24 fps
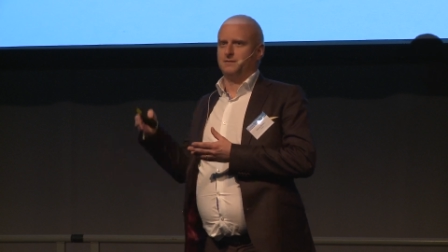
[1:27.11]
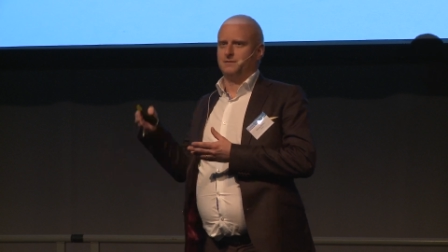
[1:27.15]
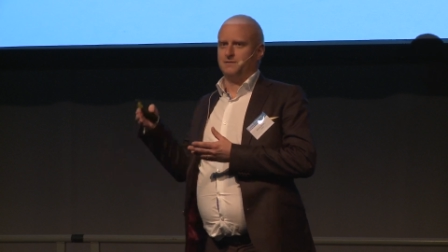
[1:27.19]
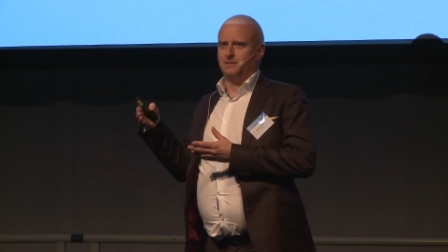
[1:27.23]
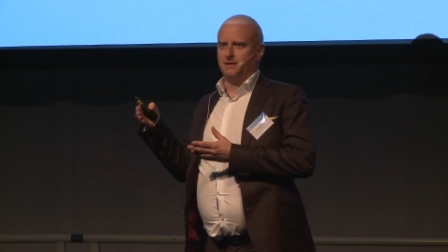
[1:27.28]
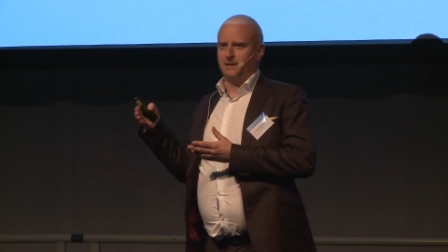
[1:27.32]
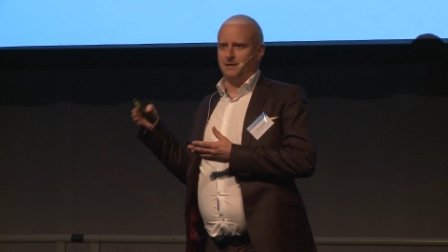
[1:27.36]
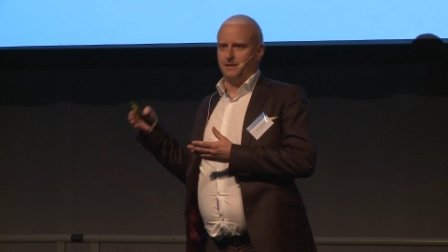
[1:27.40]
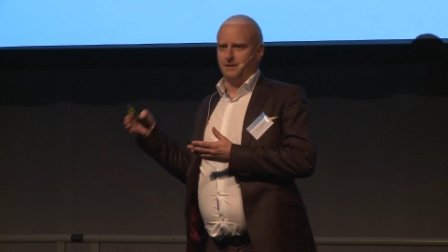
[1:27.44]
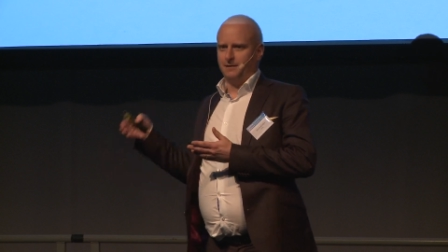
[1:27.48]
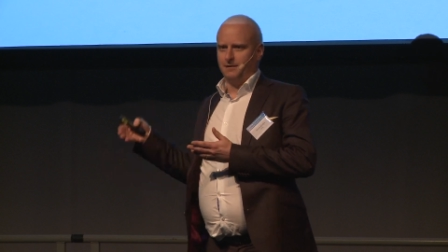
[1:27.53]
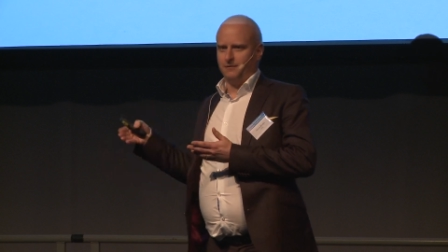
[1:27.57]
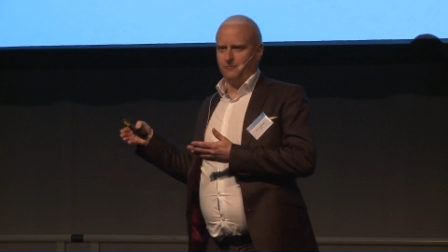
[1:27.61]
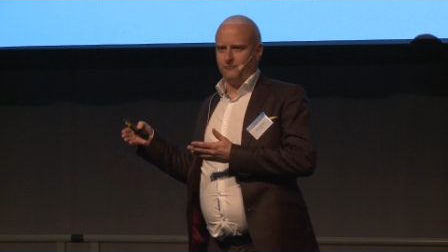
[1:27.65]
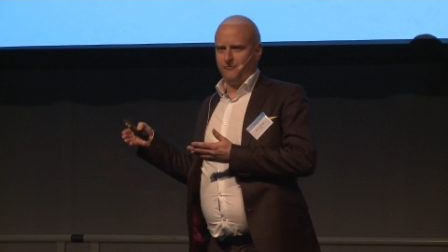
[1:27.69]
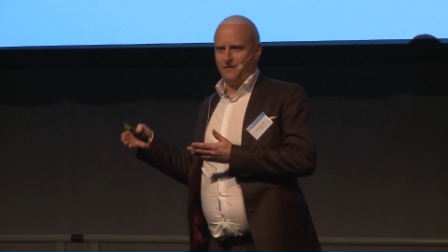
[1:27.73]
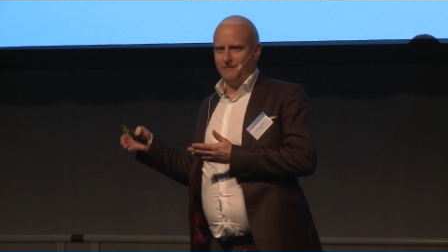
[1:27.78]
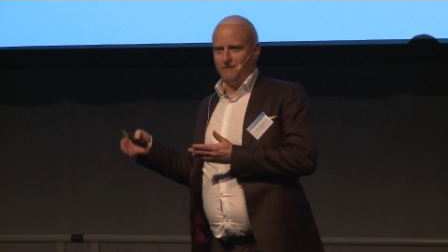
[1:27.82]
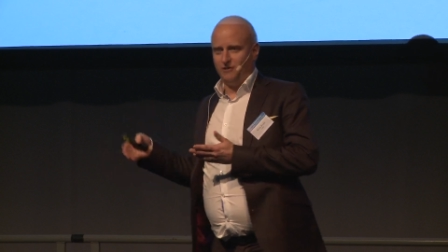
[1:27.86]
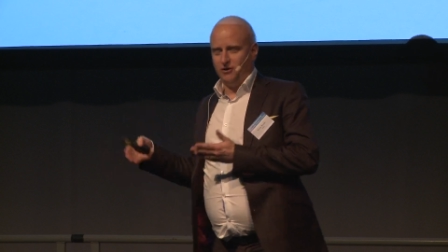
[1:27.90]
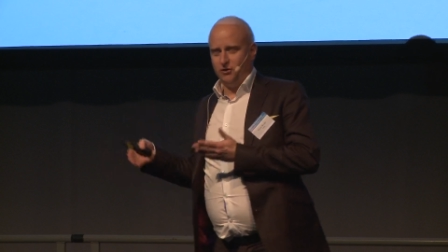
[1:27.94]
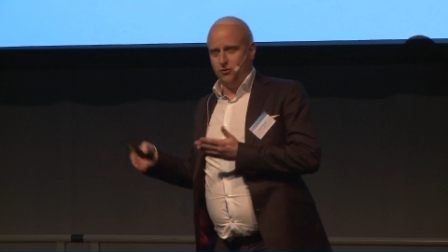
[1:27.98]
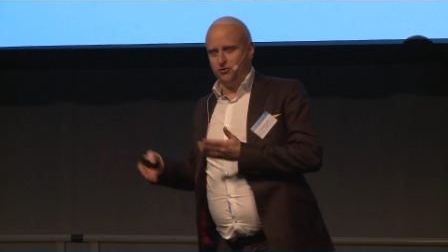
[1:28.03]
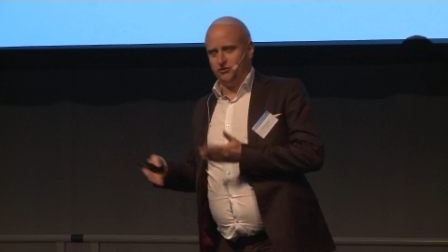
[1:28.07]

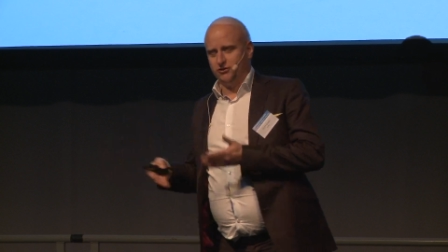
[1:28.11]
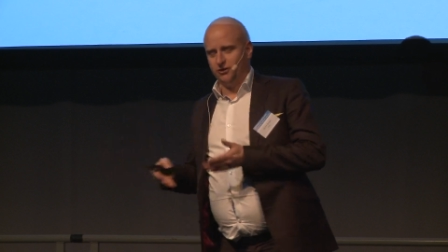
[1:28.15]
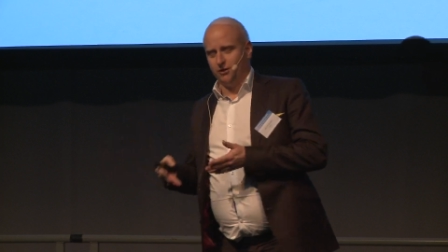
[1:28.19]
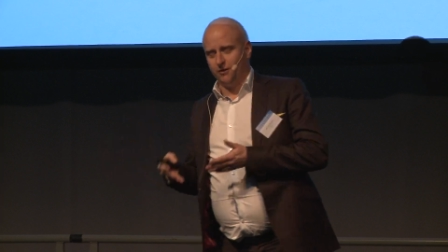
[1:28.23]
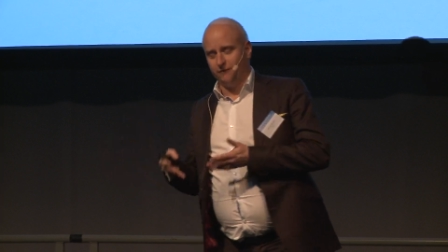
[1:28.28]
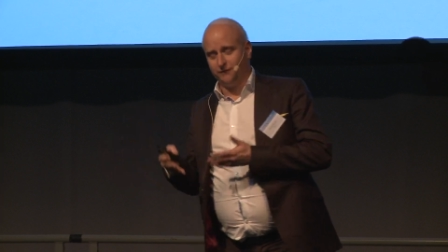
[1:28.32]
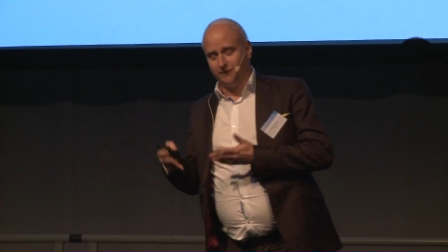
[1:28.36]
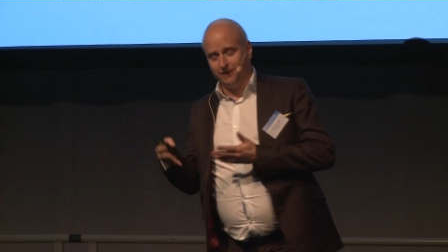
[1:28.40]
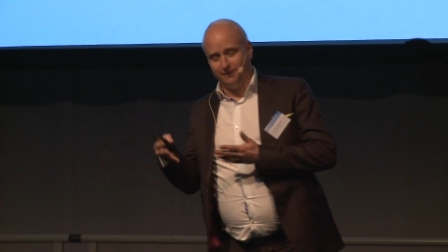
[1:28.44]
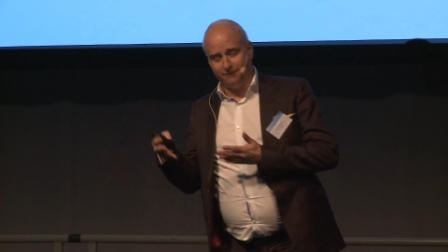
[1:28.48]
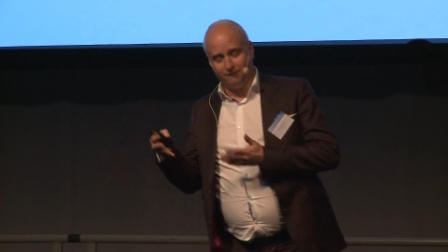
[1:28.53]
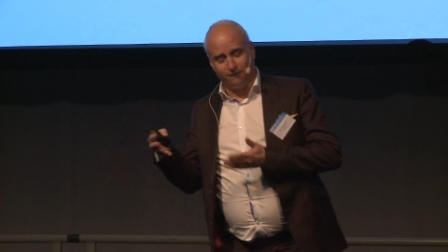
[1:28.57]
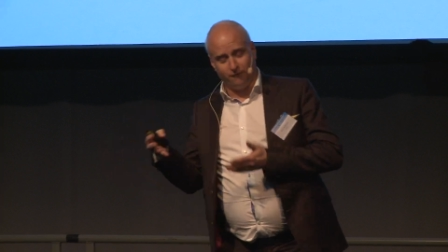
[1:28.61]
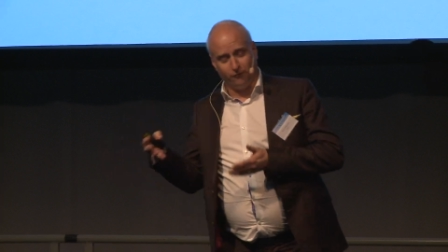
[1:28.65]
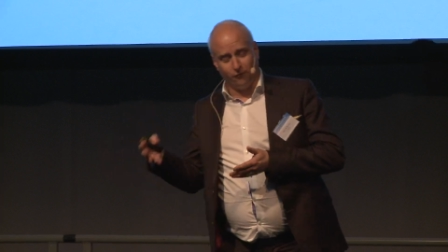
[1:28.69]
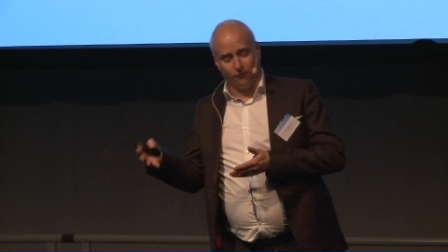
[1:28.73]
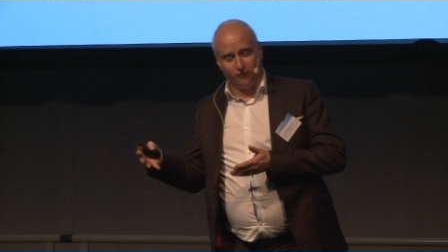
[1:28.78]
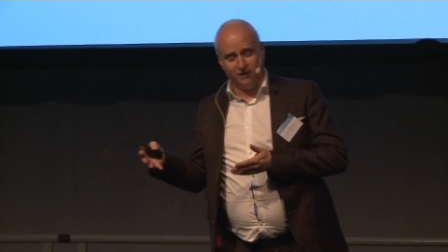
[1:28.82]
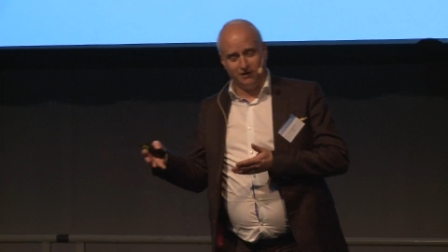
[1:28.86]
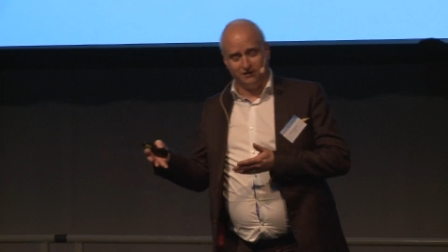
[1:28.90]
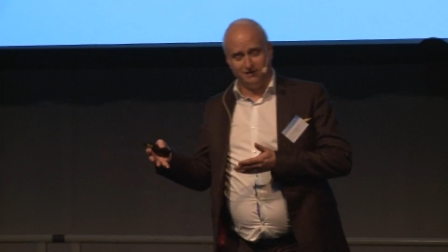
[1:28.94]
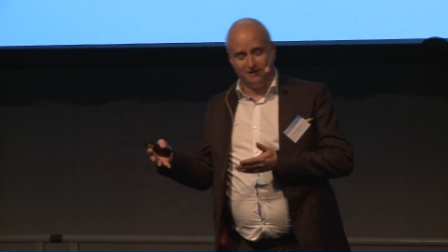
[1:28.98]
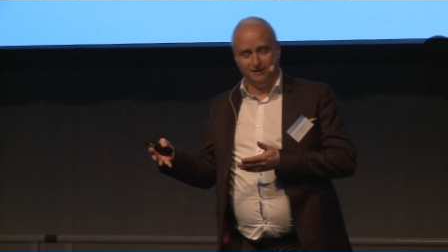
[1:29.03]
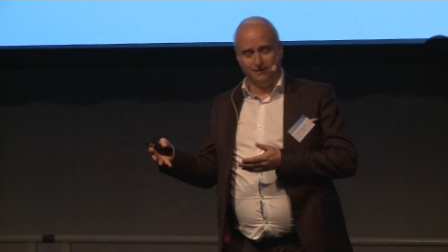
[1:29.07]
revolution of the
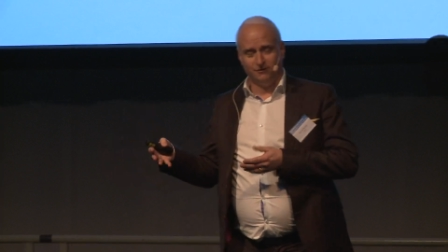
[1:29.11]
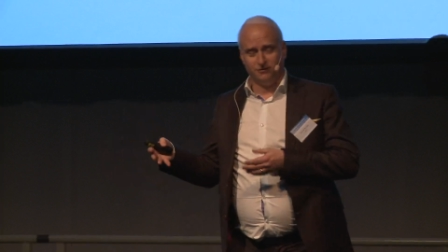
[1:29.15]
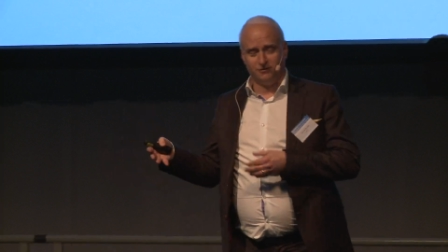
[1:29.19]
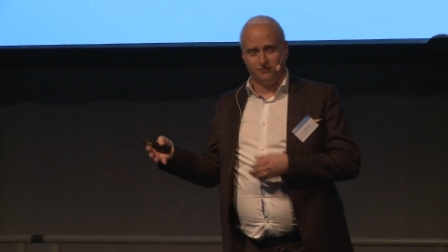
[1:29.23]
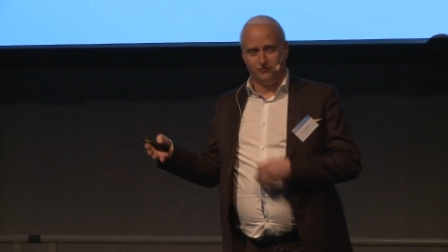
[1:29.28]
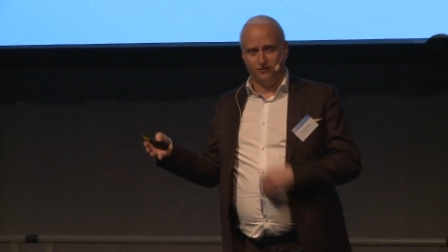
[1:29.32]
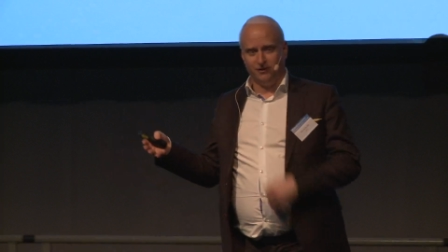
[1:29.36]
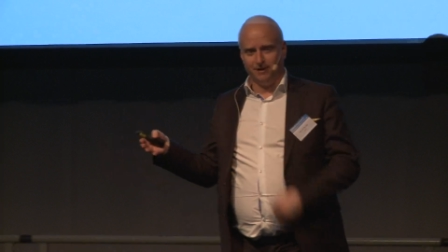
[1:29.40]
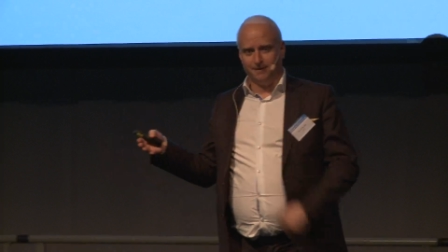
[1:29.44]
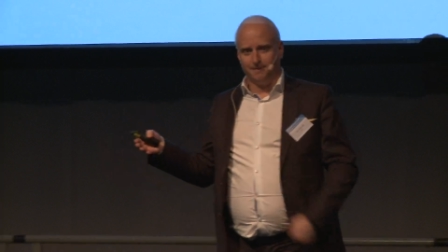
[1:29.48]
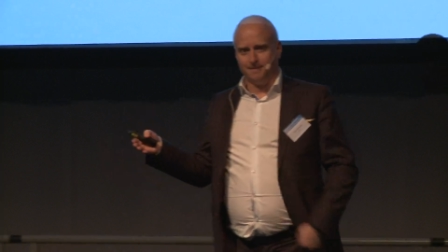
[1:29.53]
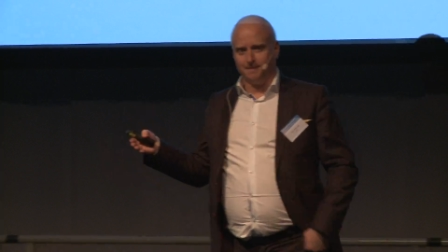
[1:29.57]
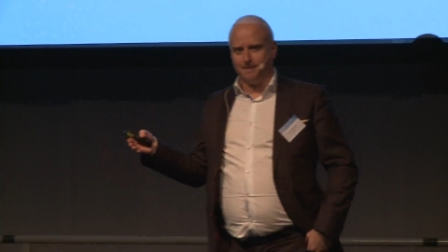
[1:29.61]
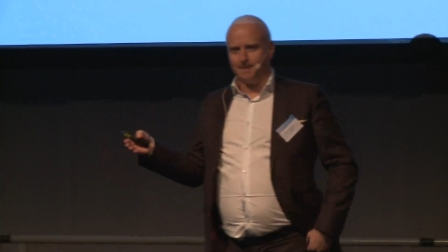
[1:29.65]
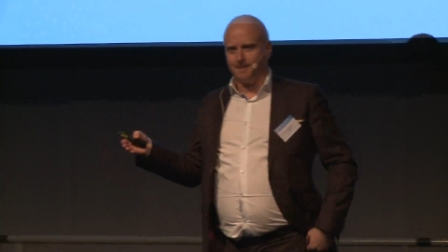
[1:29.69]
forest industry.